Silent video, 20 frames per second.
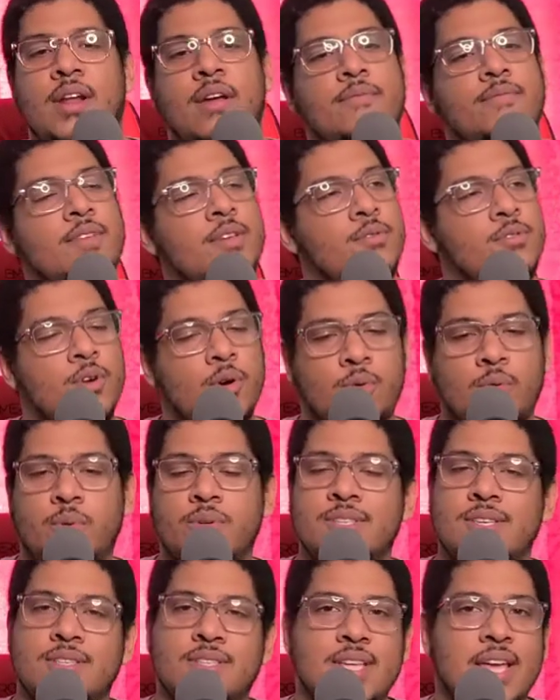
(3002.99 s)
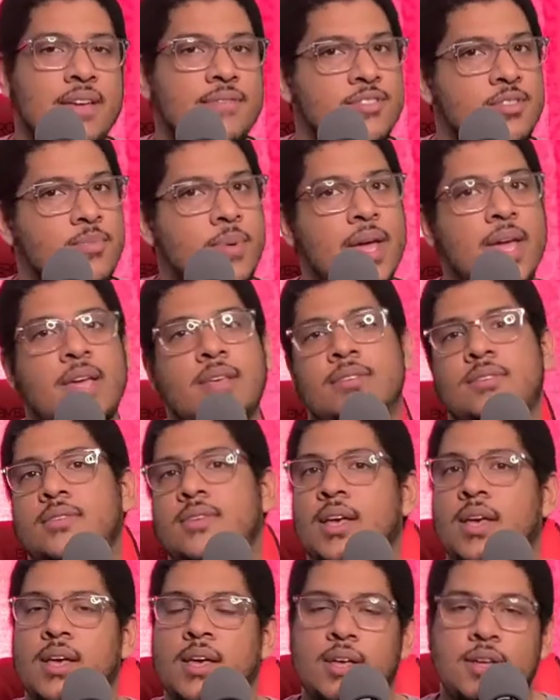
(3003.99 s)
I, you know, it was a safe space.
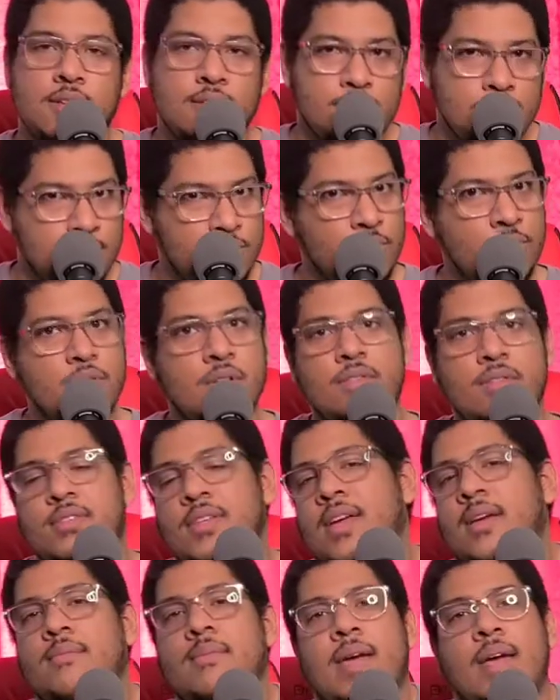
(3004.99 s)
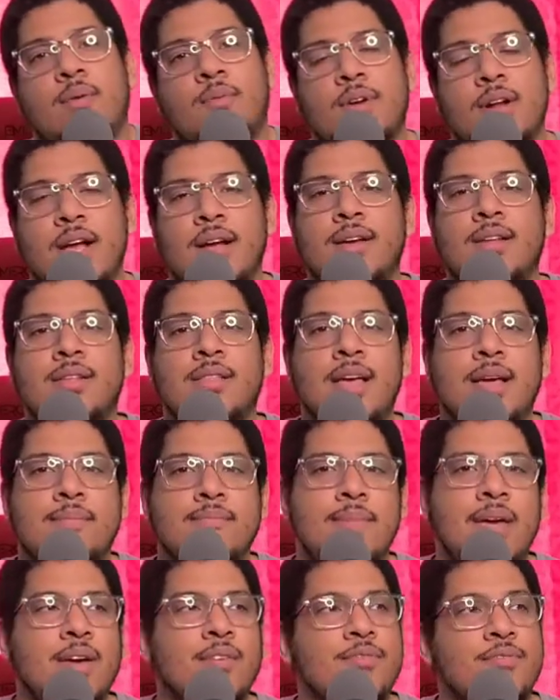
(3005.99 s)
Do your thing, man. We're not going to, like,
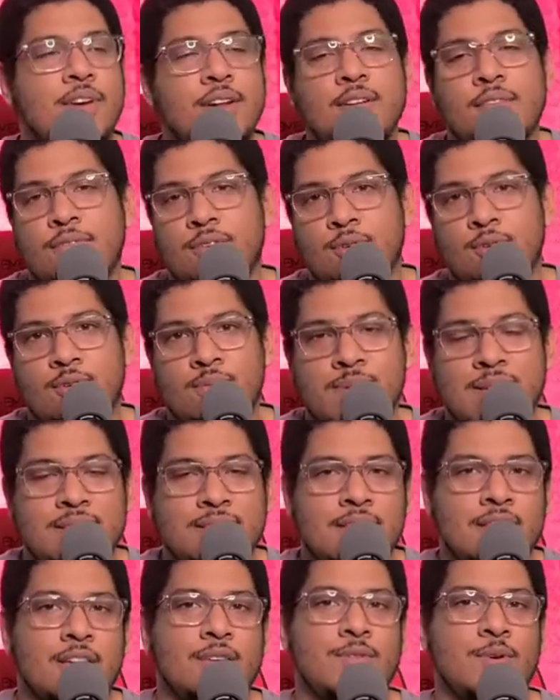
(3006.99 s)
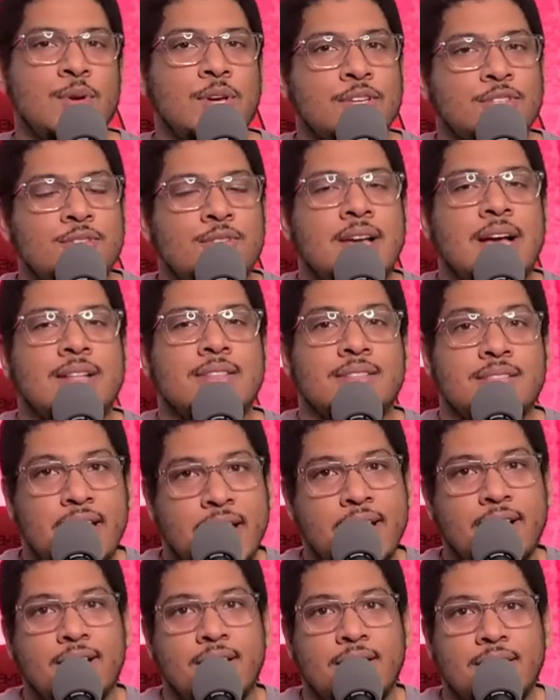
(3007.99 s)
make fun of you or make fun of you because you got
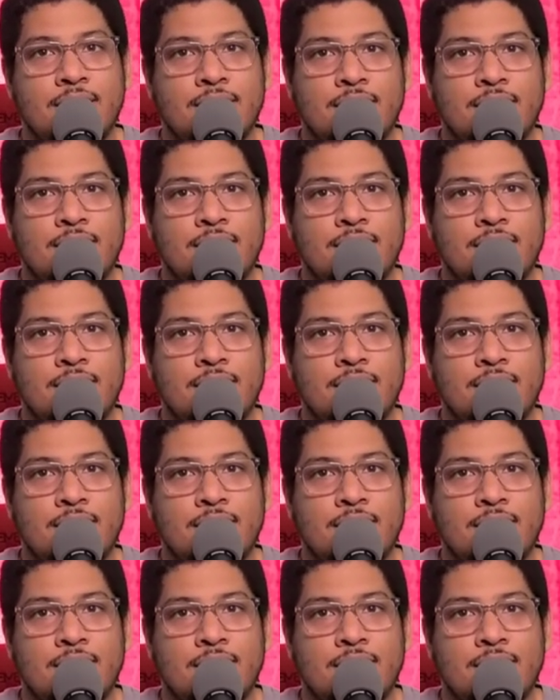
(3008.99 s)
scared.